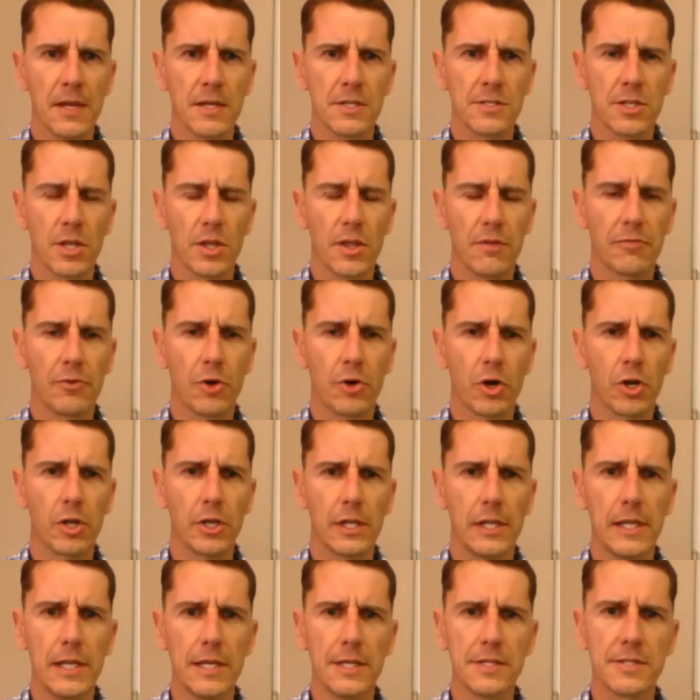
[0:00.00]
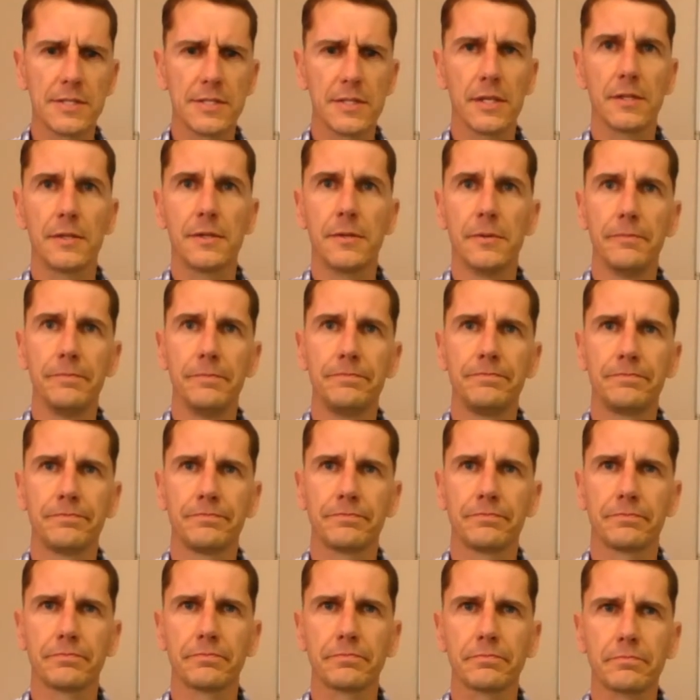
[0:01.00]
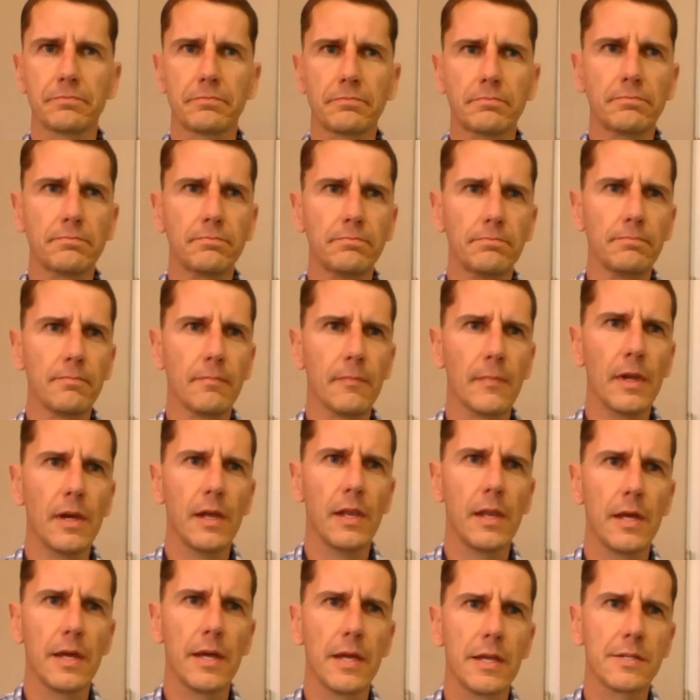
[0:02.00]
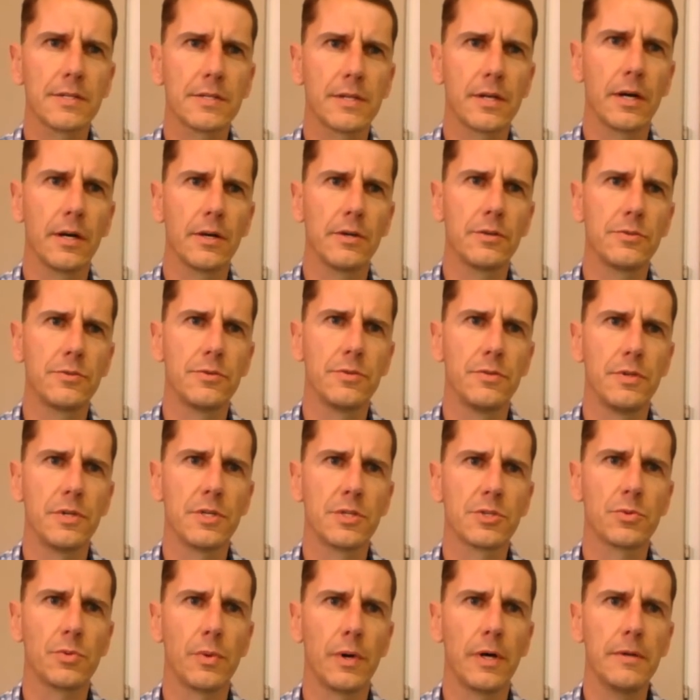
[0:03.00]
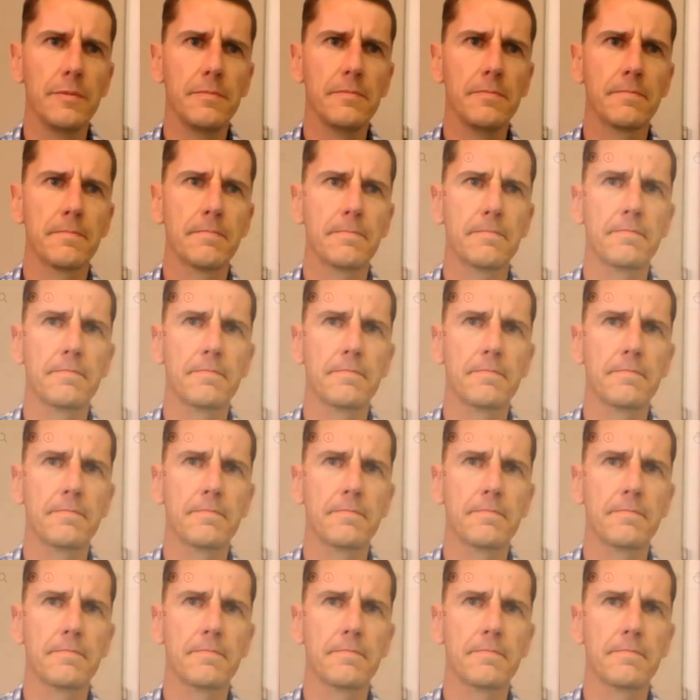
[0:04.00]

So they've got it listed. Let's go to this one.